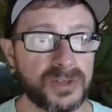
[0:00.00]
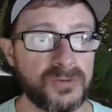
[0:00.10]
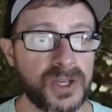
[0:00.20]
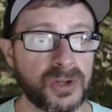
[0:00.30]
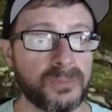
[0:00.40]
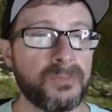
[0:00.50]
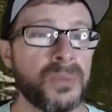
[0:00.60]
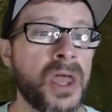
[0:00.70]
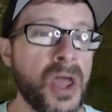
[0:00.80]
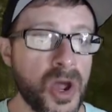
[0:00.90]
on the field.
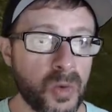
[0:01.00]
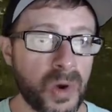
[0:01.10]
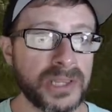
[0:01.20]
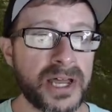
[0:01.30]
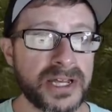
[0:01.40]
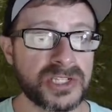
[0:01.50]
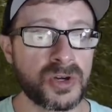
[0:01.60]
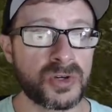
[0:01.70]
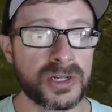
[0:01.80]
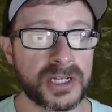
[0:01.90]
One last
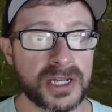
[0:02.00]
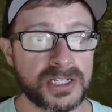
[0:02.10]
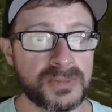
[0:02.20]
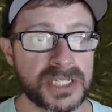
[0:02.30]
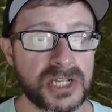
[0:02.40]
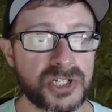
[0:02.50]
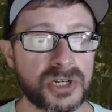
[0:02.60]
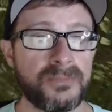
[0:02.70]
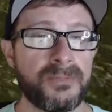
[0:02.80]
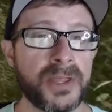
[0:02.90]
note on
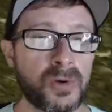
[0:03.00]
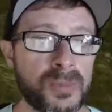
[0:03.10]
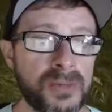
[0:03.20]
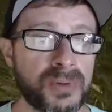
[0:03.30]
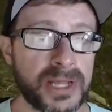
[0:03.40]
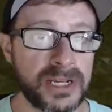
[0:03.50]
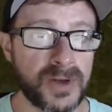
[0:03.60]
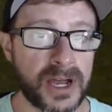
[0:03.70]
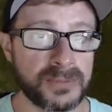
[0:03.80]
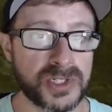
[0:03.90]
customization. There will be plenty
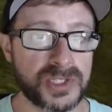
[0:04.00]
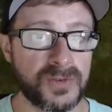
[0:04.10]
of options